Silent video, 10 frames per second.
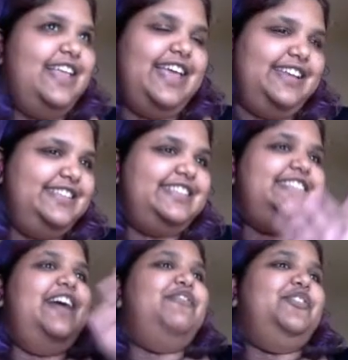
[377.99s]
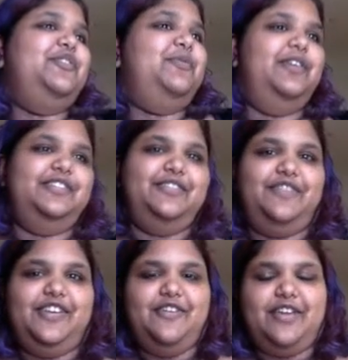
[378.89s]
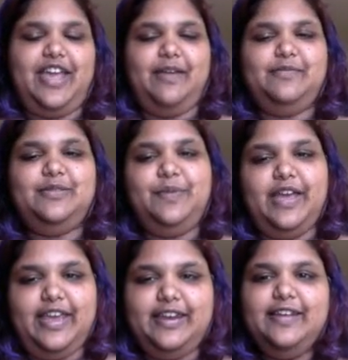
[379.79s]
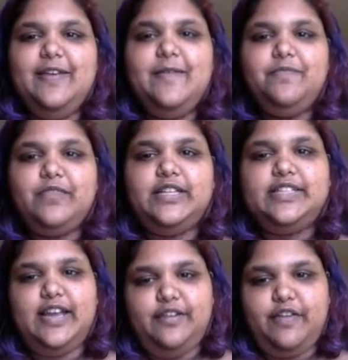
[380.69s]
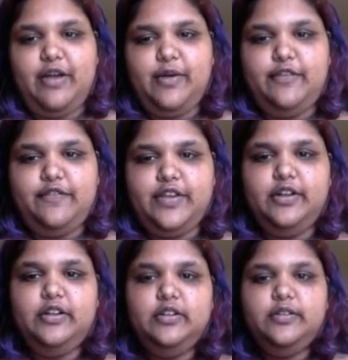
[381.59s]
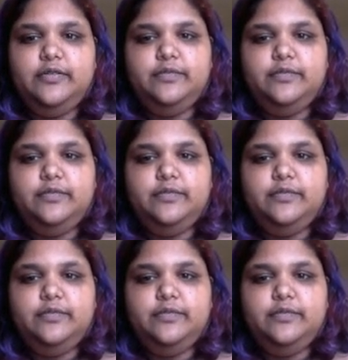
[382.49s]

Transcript: like, discover the world of video games, but that's kind of how I feel.